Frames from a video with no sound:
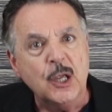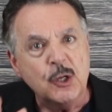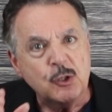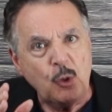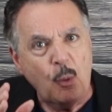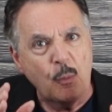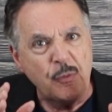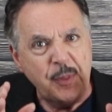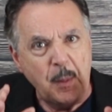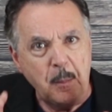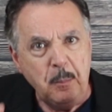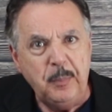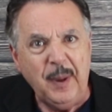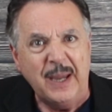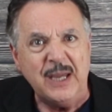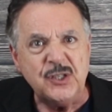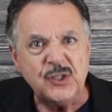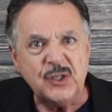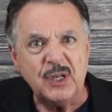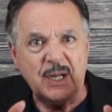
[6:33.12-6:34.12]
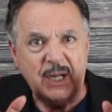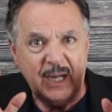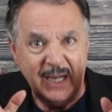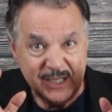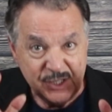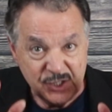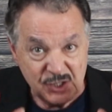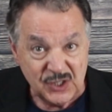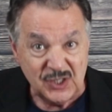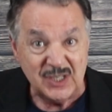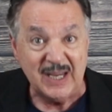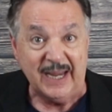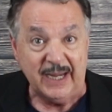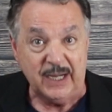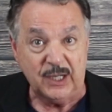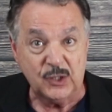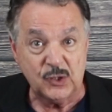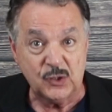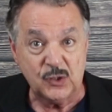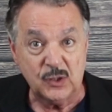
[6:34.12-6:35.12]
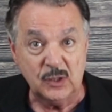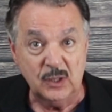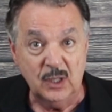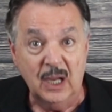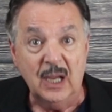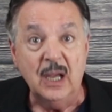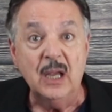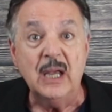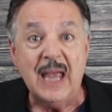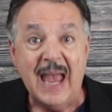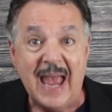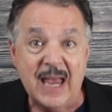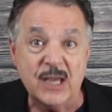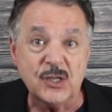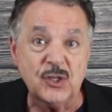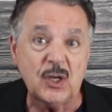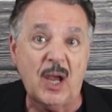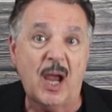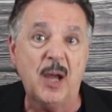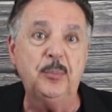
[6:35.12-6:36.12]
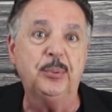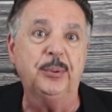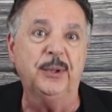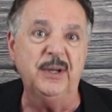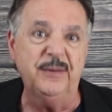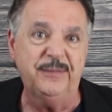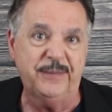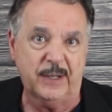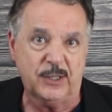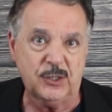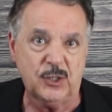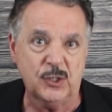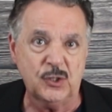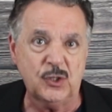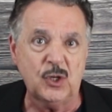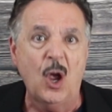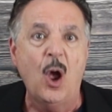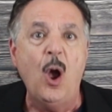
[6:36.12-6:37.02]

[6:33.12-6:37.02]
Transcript: So the basic six S I prefixes